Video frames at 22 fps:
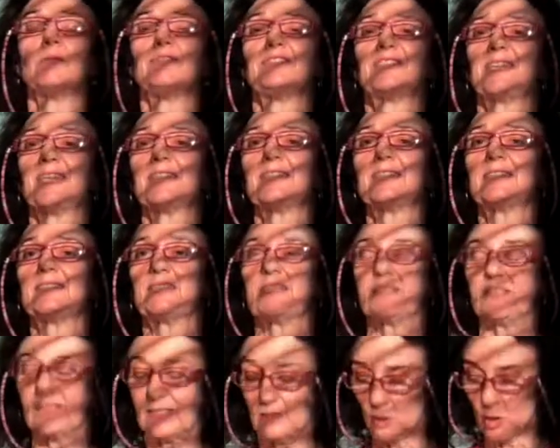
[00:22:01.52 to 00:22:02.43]
of
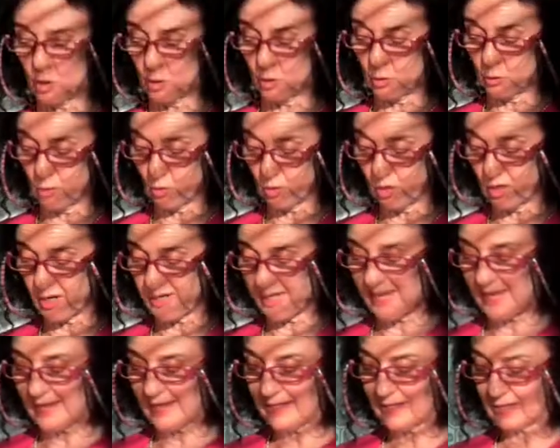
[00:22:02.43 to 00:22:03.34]

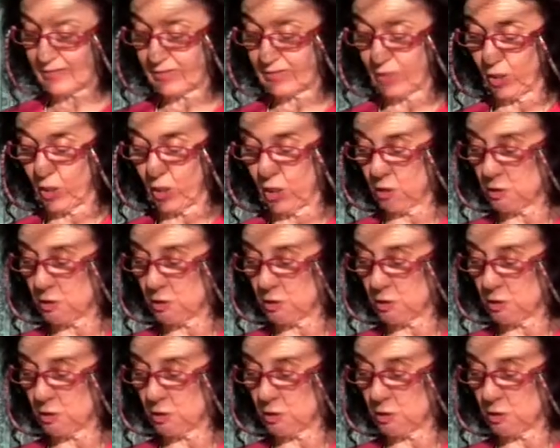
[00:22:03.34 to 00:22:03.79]
1608,